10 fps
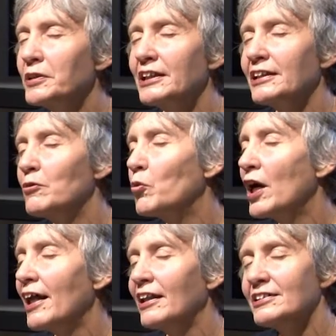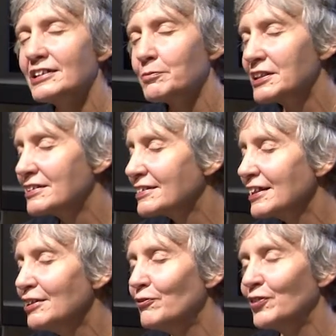really well and to be
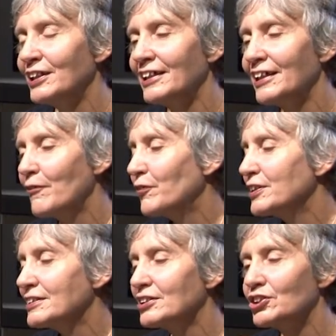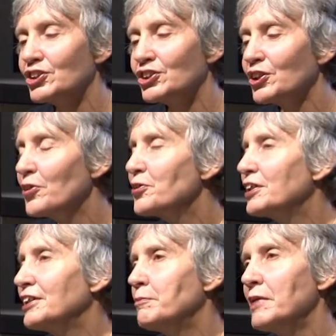seen for your efforts and to show
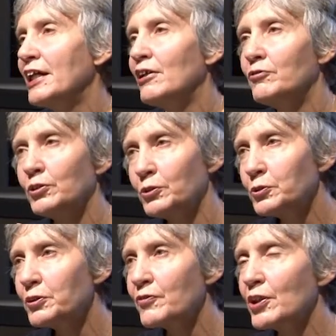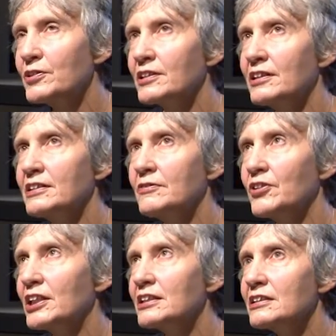that you're powerful, all of those kinds of
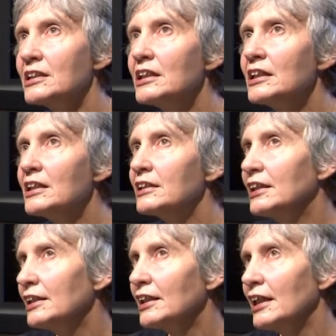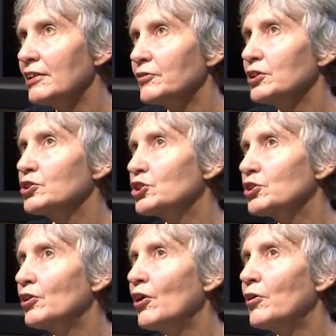things, getting out of
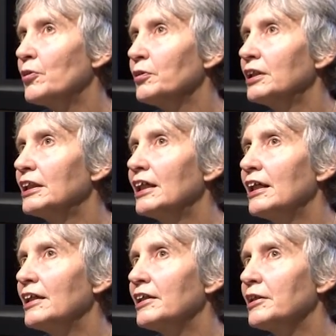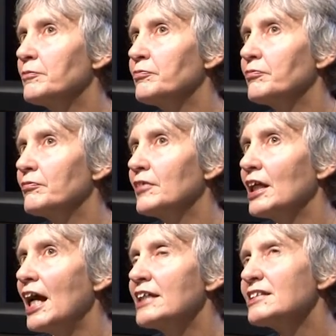control.
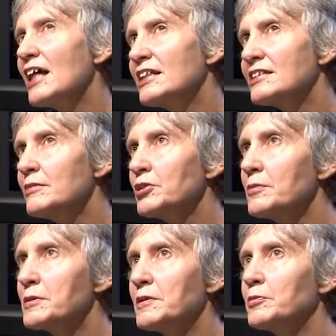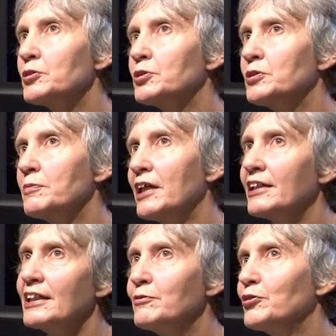And sometimes people talk
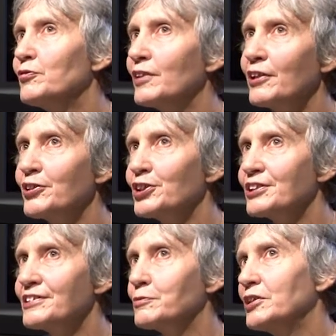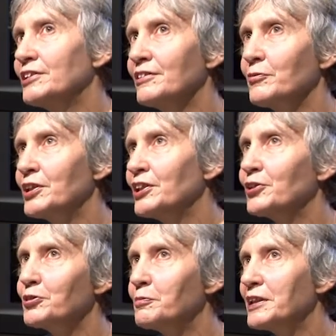about evil flourishes when the
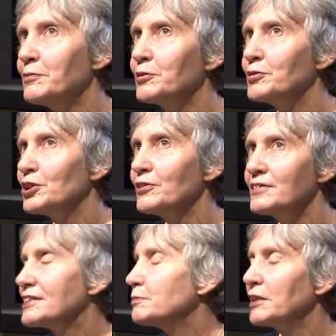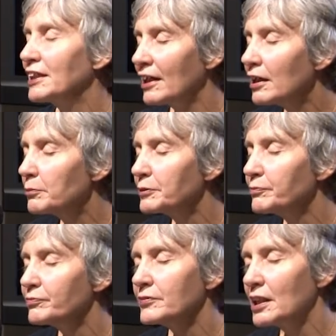good people don't speak up,
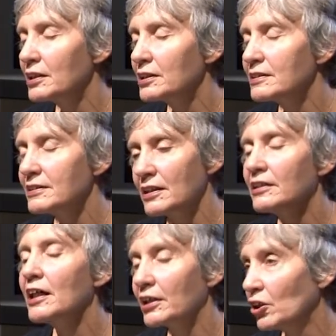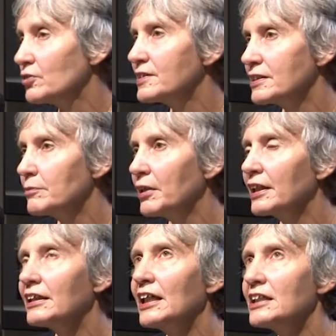a concept
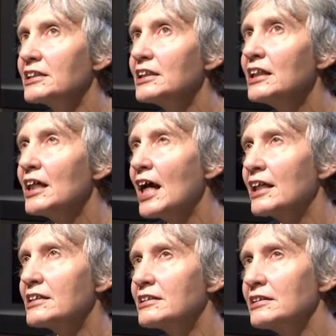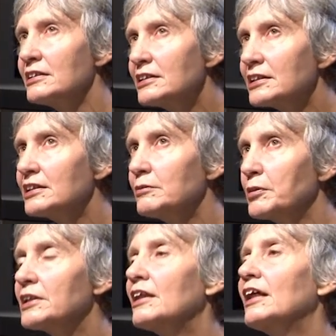like that. And it's a little
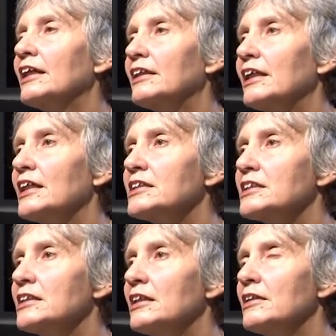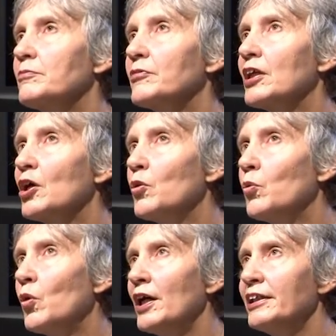bit like that.
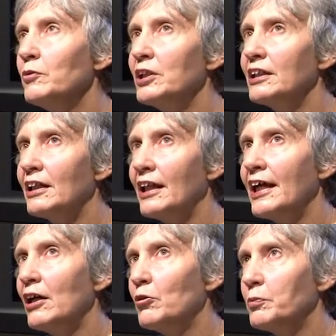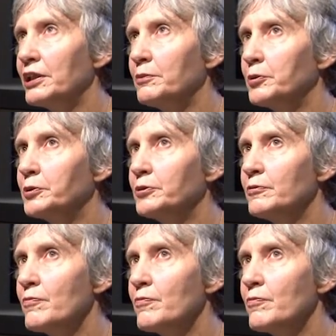Why do we allow people